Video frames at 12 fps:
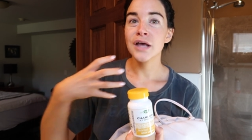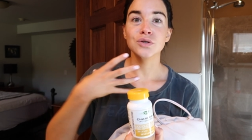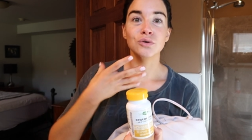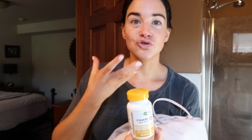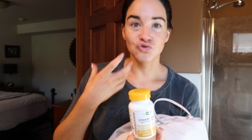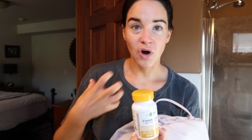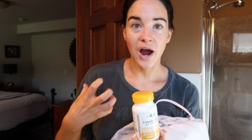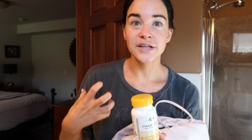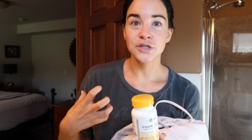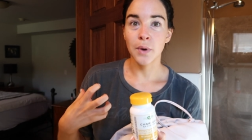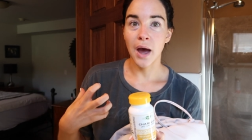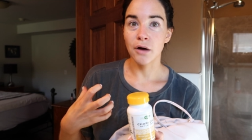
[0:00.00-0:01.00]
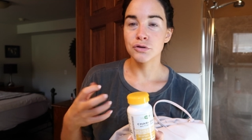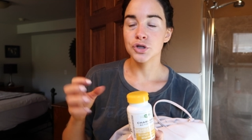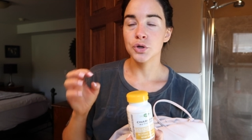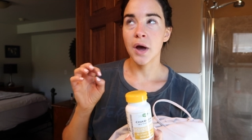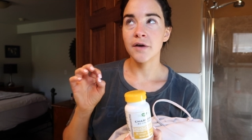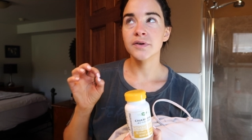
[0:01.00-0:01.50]
so it dries you out
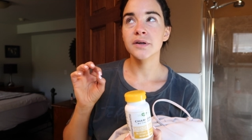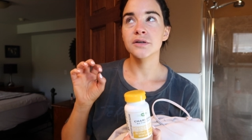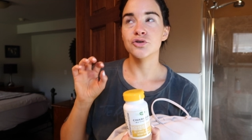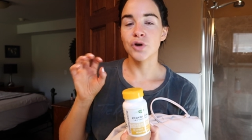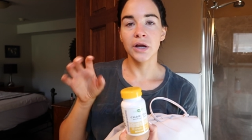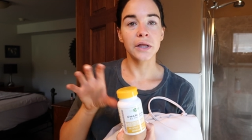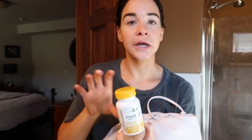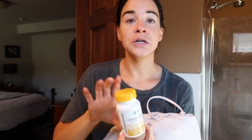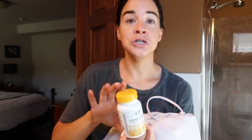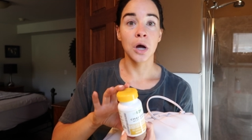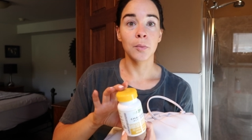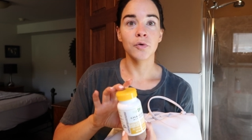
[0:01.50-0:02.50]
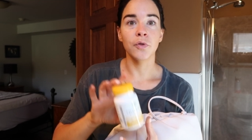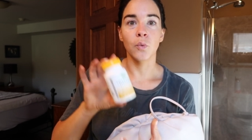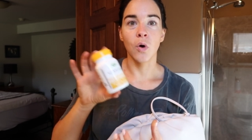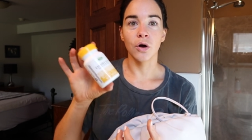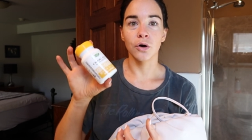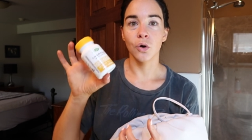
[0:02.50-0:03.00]
so you have to drink like double the
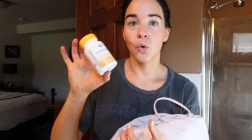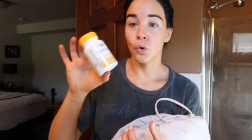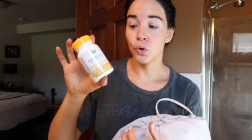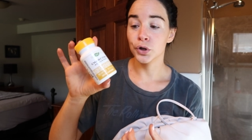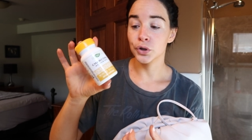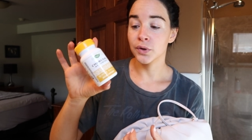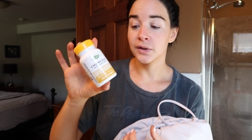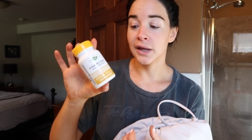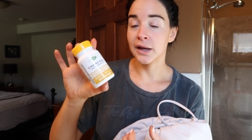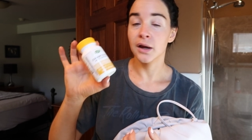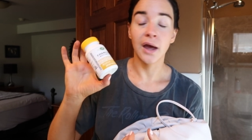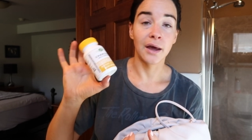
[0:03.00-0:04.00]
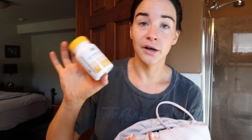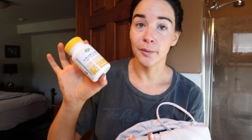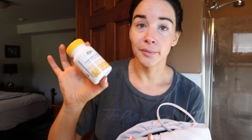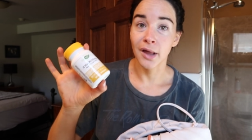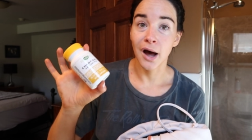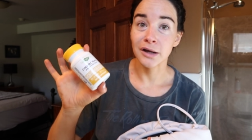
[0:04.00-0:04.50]
water or you can like end
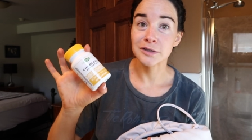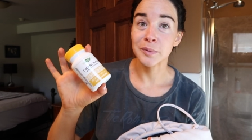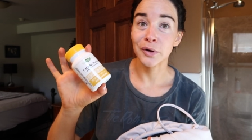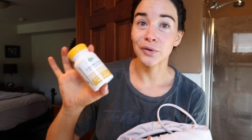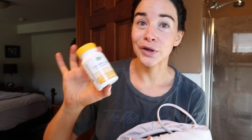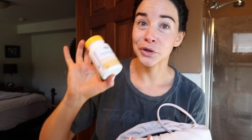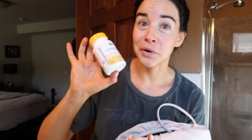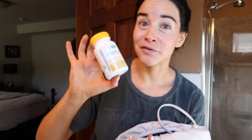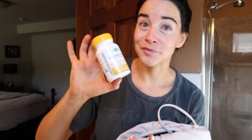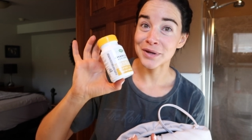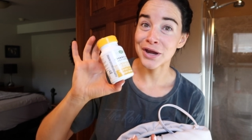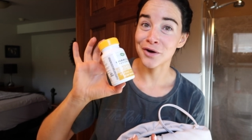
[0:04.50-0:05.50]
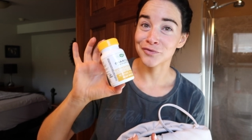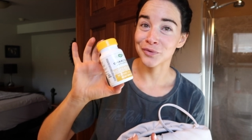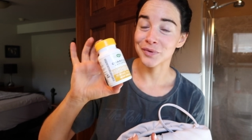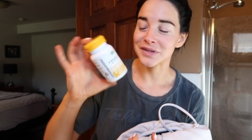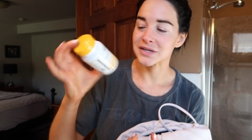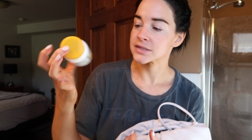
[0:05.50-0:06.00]
up in the hospital like you have to be careful
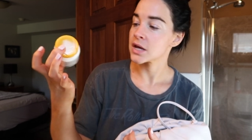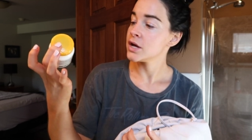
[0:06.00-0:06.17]
with these